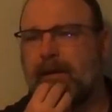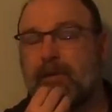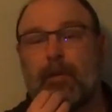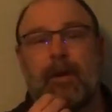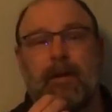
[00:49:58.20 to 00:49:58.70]
the
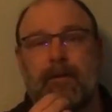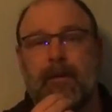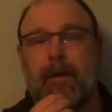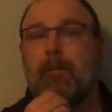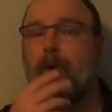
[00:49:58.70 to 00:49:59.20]
story of
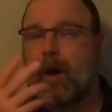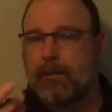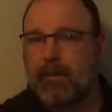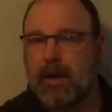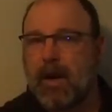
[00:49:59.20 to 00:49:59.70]
uh,
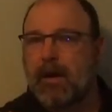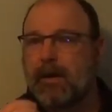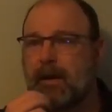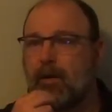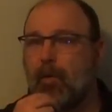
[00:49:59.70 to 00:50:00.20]
Mahatma Gandhi,